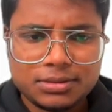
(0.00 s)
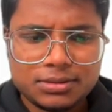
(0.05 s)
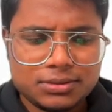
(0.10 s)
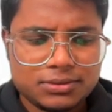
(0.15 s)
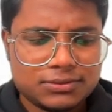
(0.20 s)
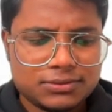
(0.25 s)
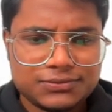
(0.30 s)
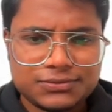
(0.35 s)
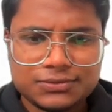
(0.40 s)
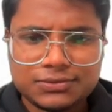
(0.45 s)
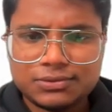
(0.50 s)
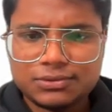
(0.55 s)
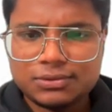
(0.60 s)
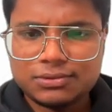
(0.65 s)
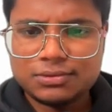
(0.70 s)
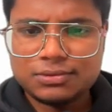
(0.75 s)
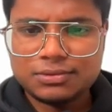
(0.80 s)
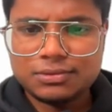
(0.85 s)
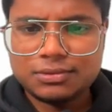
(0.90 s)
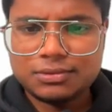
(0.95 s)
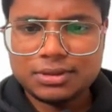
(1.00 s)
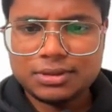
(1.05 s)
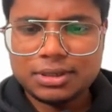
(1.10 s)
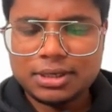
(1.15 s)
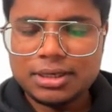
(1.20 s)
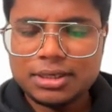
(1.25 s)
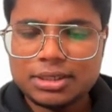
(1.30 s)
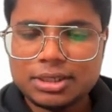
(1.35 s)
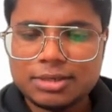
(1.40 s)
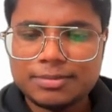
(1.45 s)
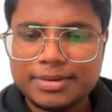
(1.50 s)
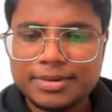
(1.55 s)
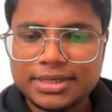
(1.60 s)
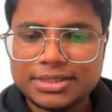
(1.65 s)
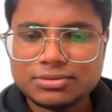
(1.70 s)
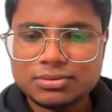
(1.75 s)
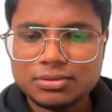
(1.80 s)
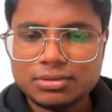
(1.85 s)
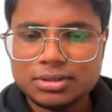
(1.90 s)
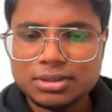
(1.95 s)
So in the
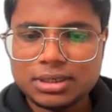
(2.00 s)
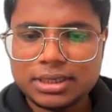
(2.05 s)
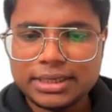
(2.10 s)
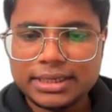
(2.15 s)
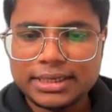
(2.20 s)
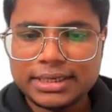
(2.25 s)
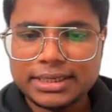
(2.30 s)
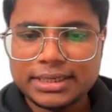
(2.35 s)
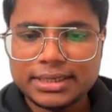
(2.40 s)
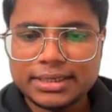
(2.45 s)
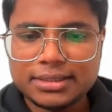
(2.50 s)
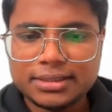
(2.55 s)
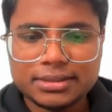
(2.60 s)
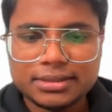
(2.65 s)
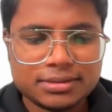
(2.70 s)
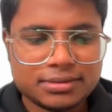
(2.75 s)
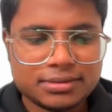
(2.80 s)
placeholder, I can add